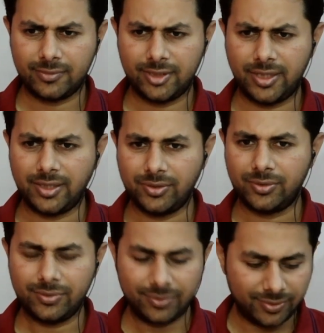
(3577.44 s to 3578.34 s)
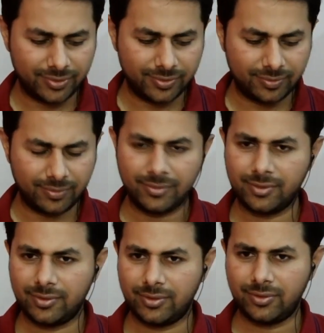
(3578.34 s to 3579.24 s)
Yes, no.
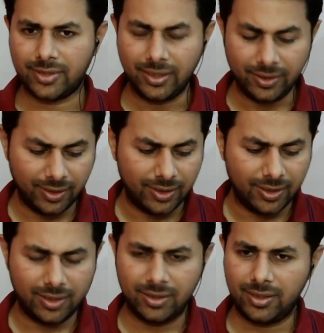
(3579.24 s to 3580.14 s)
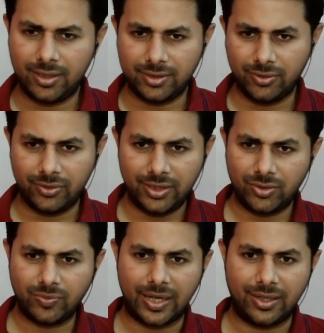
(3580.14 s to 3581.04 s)
Okay, there is no need
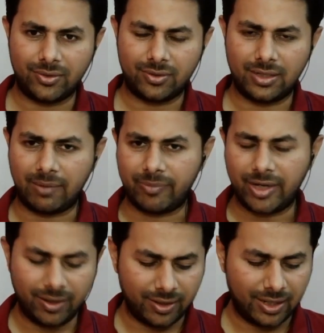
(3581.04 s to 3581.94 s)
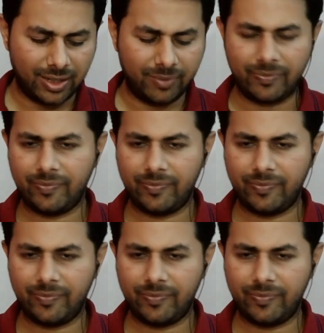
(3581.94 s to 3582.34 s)
to find out lambda, and